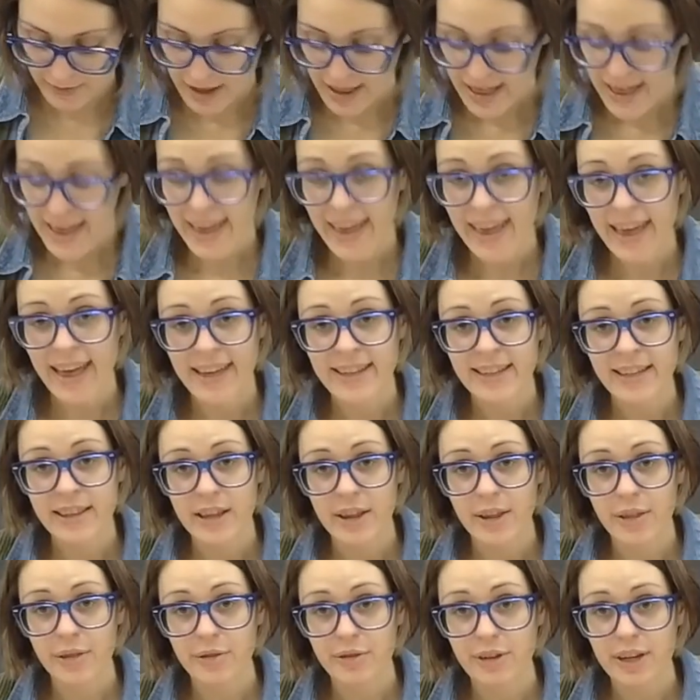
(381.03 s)
And
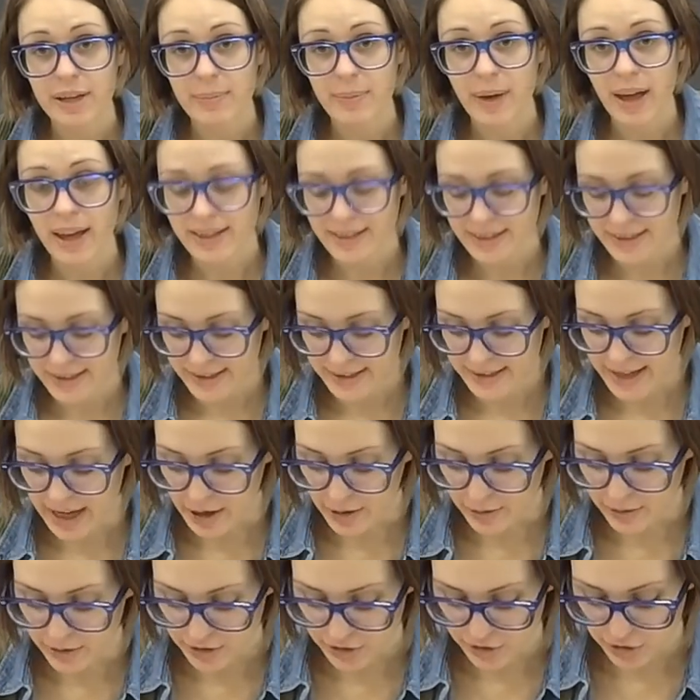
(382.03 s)
the 3 buttons
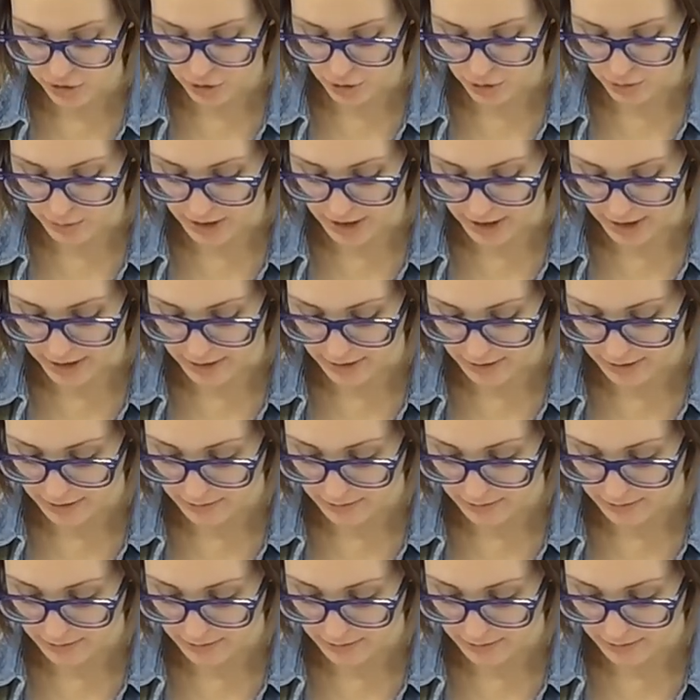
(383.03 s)
down the snowman.